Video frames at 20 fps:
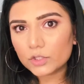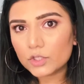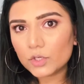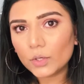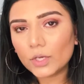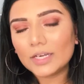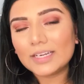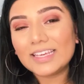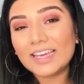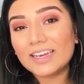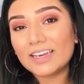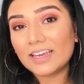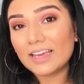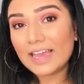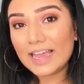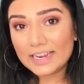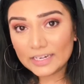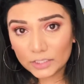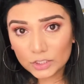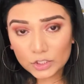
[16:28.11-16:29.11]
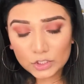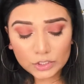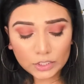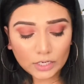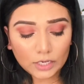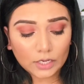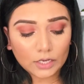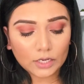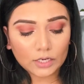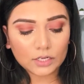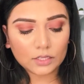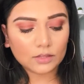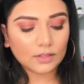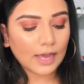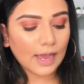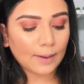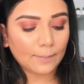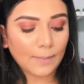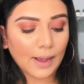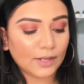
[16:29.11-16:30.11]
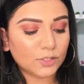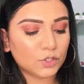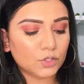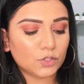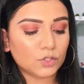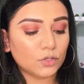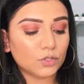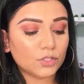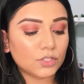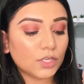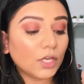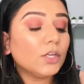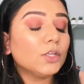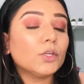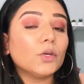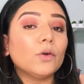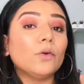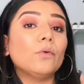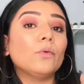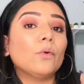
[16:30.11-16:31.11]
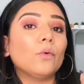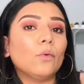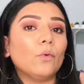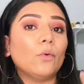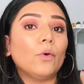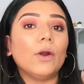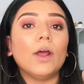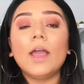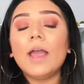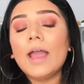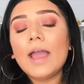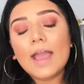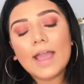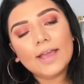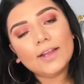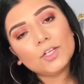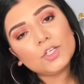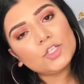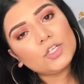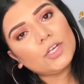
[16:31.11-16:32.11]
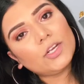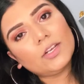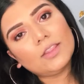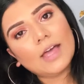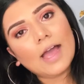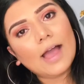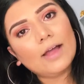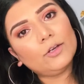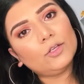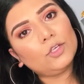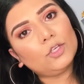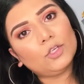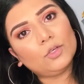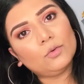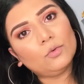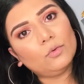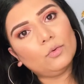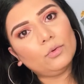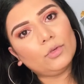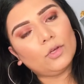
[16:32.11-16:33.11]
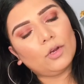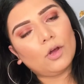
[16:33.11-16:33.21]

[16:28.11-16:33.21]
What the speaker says: You can get any shade that matches your skin tone or any shade that you